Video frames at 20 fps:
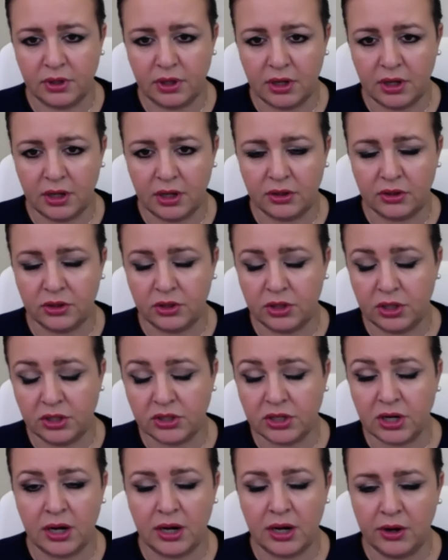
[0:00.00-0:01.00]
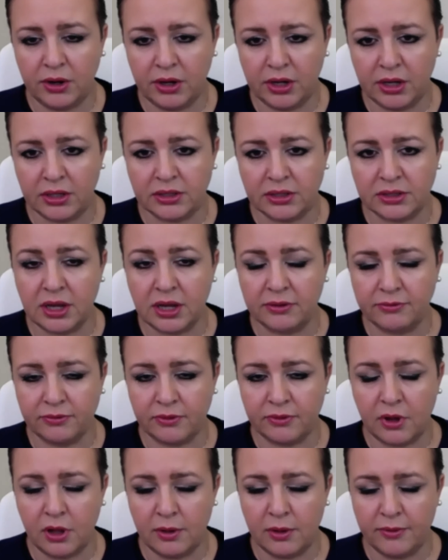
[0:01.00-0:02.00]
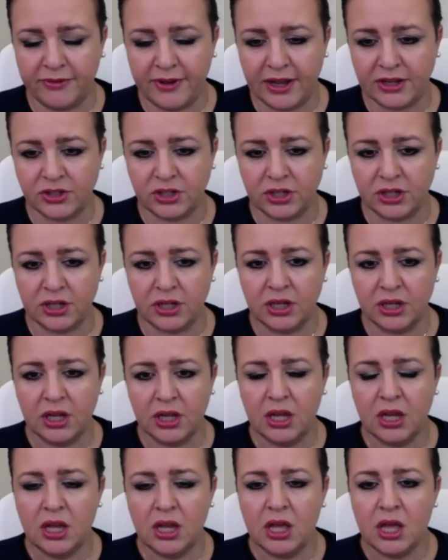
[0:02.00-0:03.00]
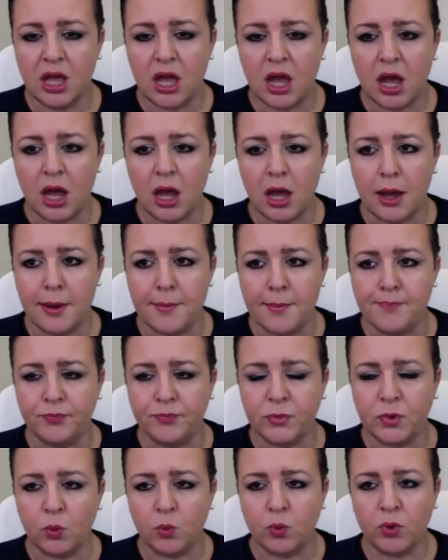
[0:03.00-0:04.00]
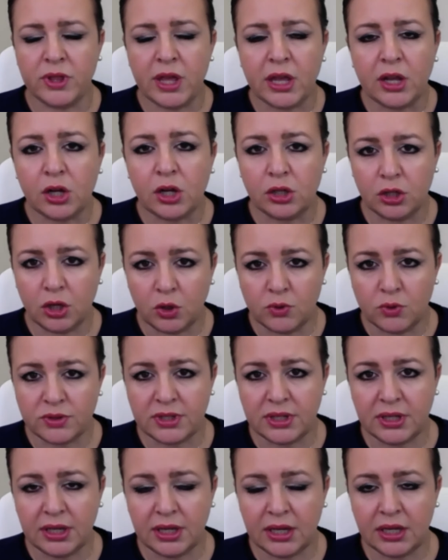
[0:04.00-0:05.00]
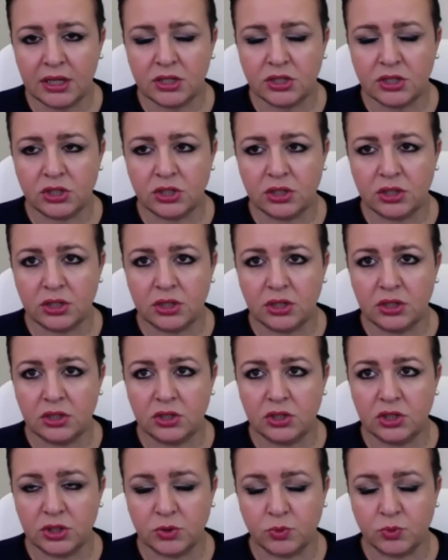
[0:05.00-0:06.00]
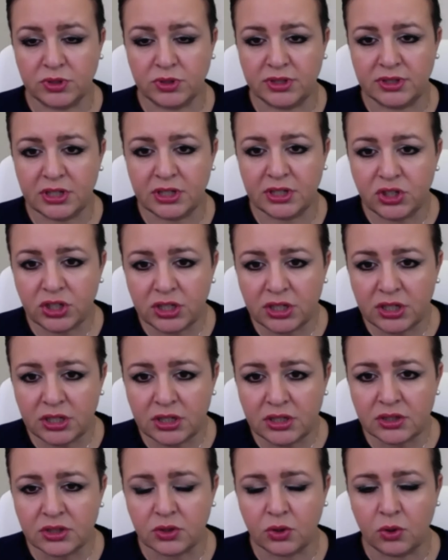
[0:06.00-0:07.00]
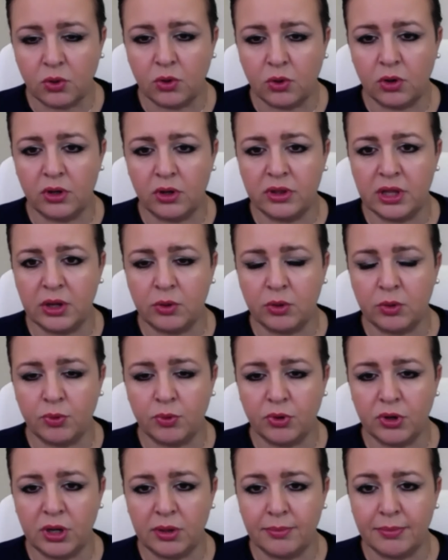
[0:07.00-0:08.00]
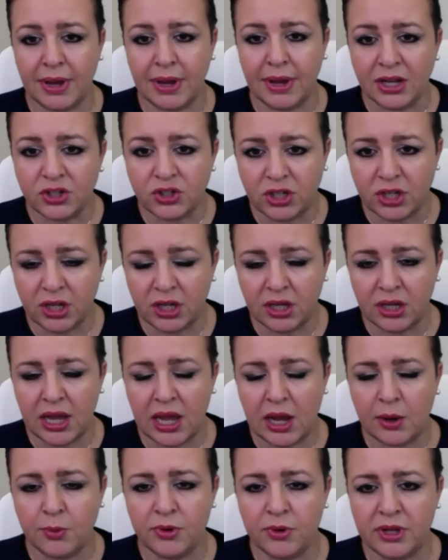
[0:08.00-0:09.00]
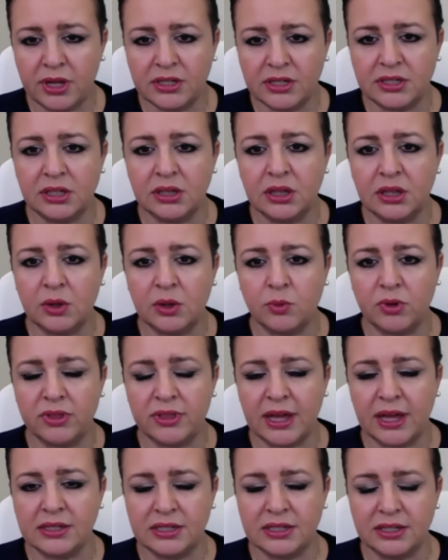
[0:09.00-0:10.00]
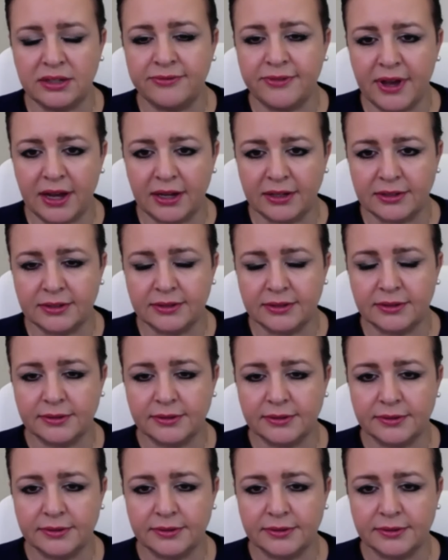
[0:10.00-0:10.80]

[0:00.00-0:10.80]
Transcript: uh, the entire area is not all fascia. Um, were they closing it just with stitches or they were putting mesh in? How were they dealing with that defect?